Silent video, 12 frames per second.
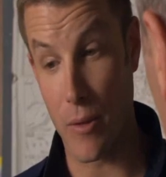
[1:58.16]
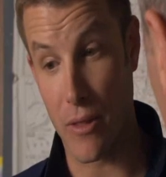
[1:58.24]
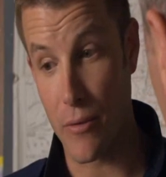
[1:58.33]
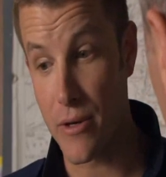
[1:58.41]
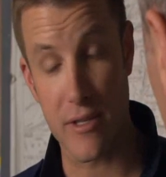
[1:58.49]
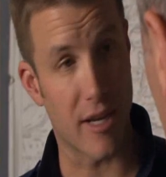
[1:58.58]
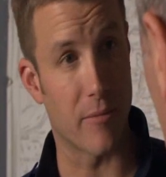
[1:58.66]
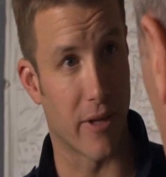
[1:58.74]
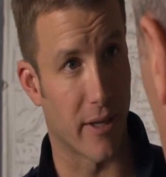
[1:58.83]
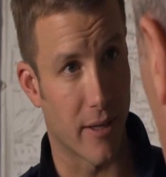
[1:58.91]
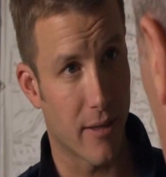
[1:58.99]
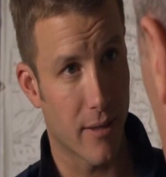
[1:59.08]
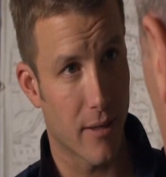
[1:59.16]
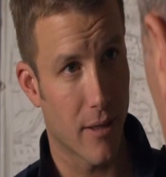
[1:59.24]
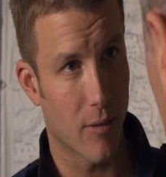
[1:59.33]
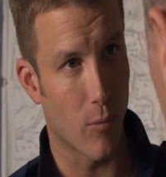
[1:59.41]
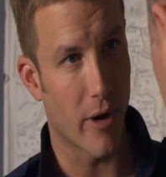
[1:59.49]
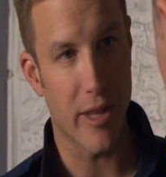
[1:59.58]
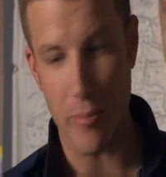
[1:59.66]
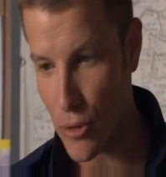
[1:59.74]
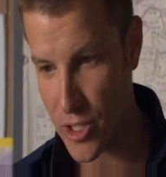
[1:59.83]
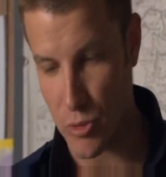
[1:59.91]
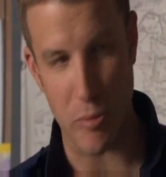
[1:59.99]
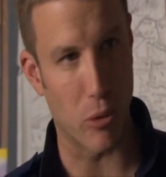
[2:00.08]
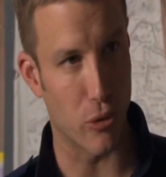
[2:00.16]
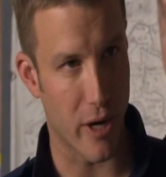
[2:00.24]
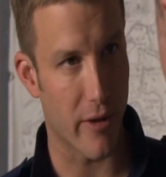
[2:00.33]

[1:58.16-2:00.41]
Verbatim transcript: There is something. One of the bodies we pulled